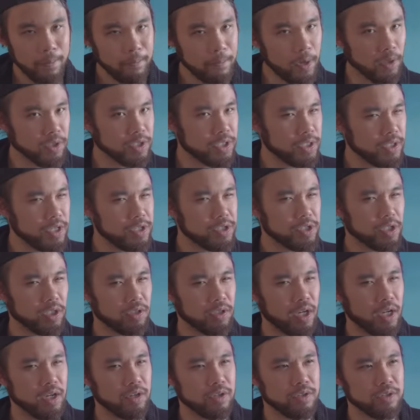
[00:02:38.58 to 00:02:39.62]
Most of these
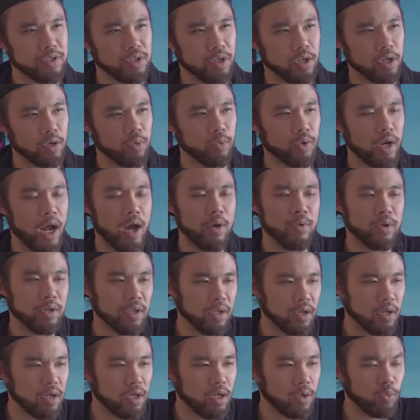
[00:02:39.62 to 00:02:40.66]
creators are what I
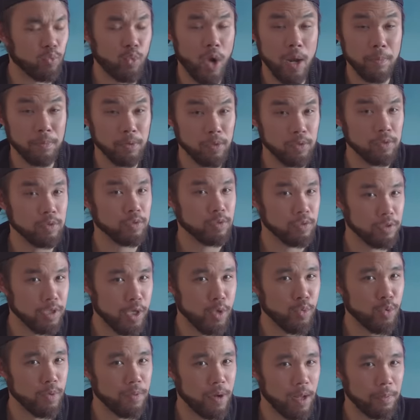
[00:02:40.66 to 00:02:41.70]
would call rebel or
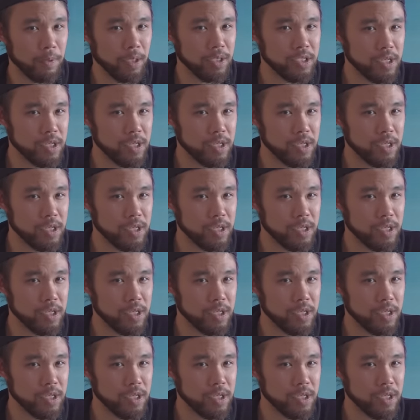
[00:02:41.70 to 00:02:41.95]
New Republic